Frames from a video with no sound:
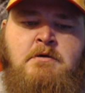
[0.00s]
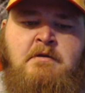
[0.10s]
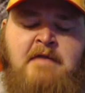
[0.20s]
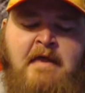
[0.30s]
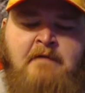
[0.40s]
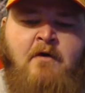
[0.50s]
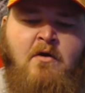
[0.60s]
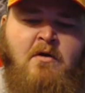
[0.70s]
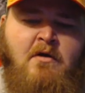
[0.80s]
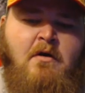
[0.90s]
That's a
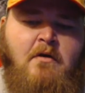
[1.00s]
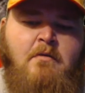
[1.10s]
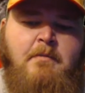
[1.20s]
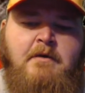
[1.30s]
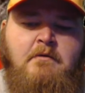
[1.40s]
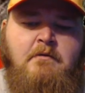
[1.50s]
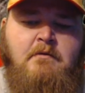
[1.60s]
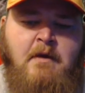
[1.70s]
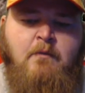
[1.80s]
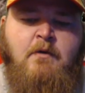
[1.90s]
hard call, man.
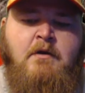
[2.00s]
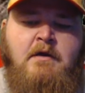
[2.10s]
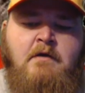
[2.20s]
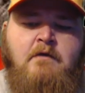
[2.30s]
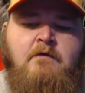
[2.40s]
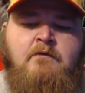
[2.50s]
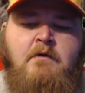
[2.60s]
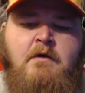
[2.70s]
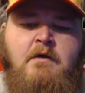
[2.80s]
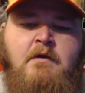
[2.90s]
That really is.
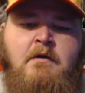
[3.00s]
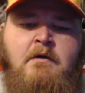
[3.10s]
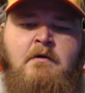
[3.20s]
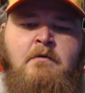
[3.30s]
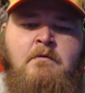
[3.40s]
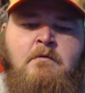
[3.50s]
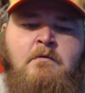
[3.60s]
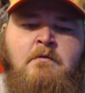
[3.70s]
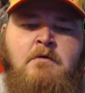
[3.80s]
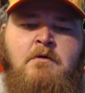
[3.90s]

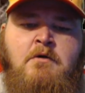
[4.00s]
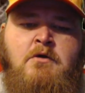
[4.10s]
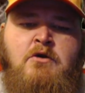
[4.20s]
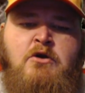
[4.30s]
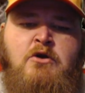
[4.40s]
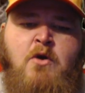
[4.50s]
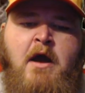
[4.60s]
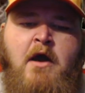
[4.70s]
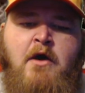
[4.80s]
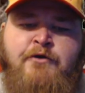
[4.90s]

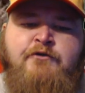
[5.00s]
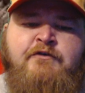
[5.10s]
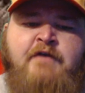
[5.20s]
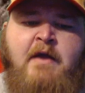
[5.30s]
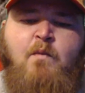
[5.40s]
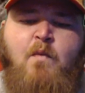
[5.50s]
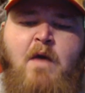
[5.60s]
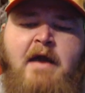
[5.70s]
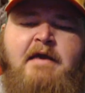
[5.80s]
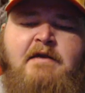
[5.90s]
I understand
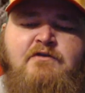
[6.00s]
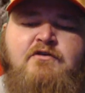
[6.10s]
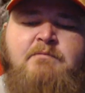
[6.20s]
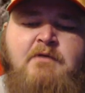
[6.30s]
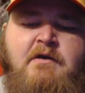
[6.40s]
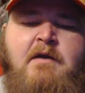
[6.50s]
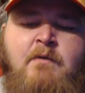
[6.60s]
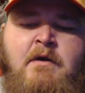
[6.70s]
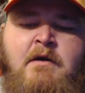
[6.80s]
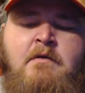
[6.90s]
why he jumped in that
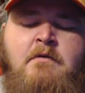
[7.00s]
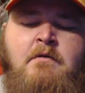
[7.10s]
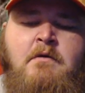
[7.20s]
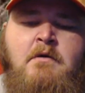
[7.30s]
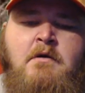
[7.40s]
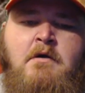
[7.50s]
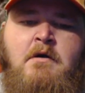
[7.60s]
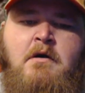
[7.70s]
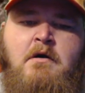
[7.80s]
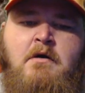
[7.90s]
ring.
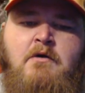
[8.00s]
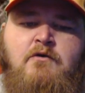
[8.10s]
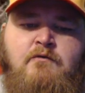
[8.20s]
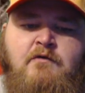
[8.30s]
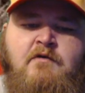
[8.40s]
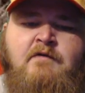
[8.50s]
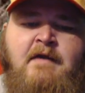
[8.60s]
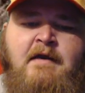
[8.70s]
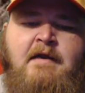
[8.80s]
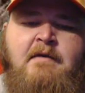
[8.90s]
You just
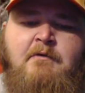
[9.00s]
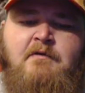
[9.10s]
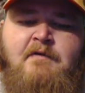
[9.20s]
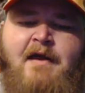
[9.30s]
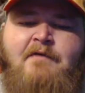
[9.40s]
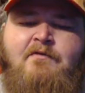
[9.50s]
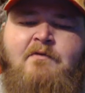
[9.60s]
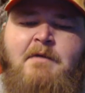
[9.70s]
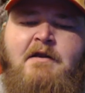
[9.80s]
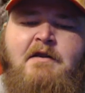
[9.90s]
seen him attack
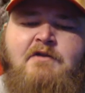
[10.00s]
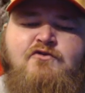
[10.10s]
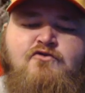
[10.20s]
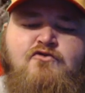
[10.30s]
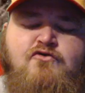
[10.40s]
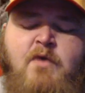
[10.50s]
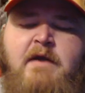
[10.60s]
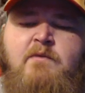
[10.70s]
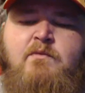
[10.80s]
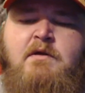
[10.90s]
somebody that you
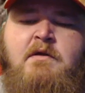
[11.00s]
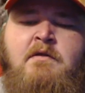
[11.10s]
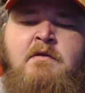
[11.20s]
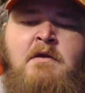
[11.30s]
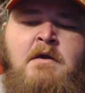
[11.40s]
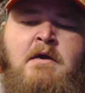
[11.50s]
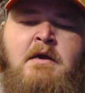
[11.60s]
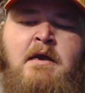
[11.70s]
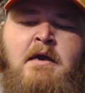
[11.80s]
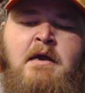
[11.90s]
train with,
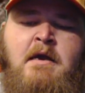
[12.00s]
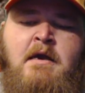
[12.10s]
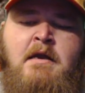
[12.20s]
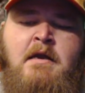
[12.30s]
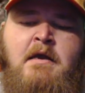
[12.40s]
and